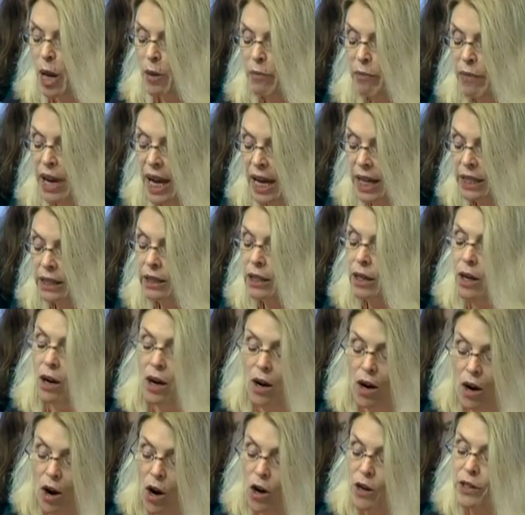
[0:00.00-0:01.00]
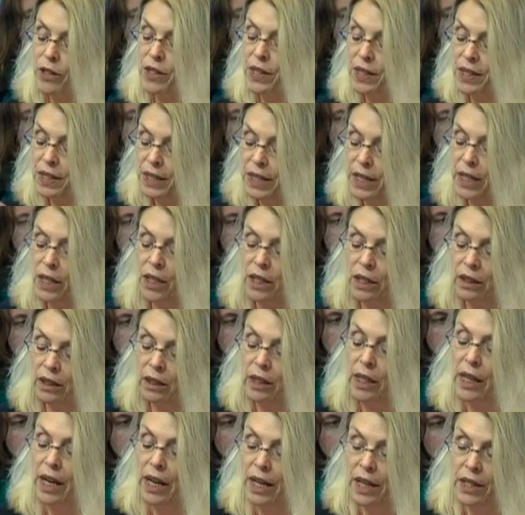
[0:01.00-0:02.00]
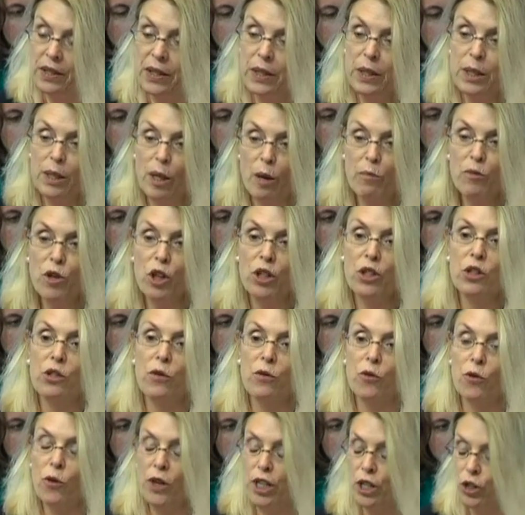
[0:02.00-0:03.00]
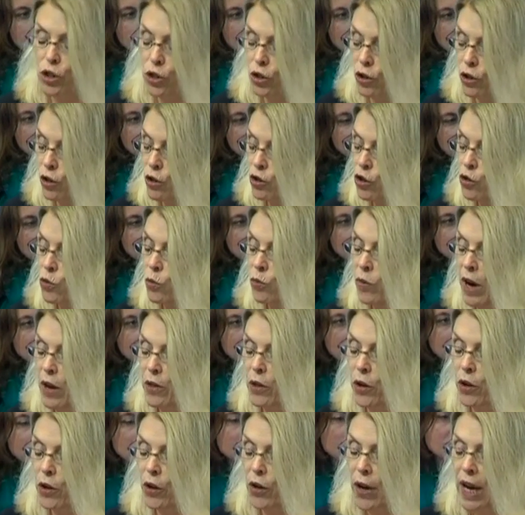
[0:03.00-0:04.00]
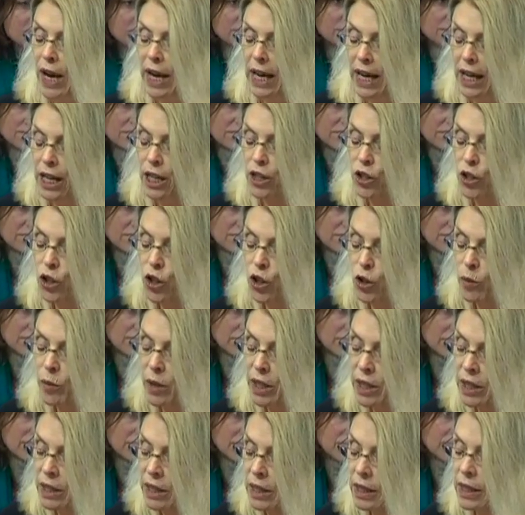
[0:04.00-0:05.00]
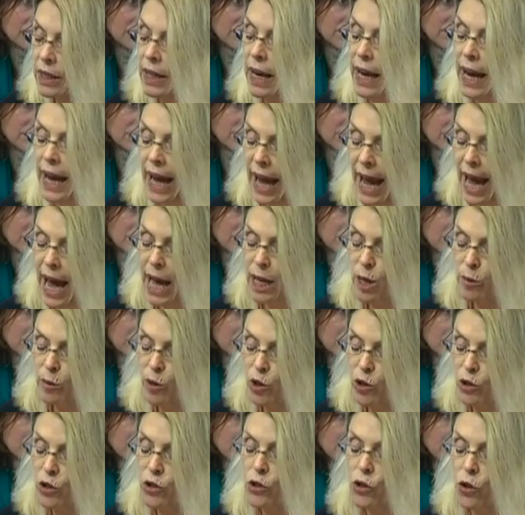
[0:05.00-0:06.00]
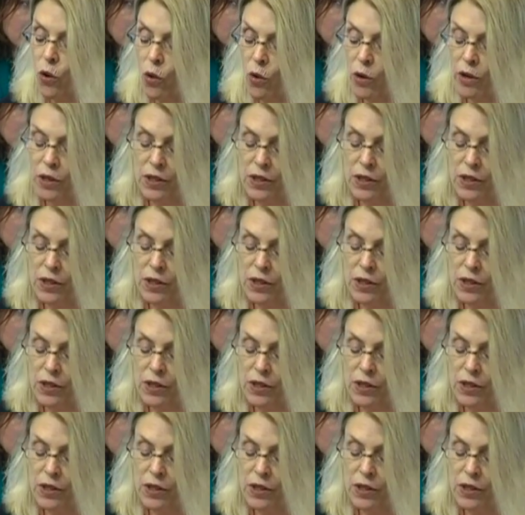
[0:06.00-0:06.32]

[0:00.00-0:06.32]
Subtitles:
men are still the subjects of research, whether in humans, animals, or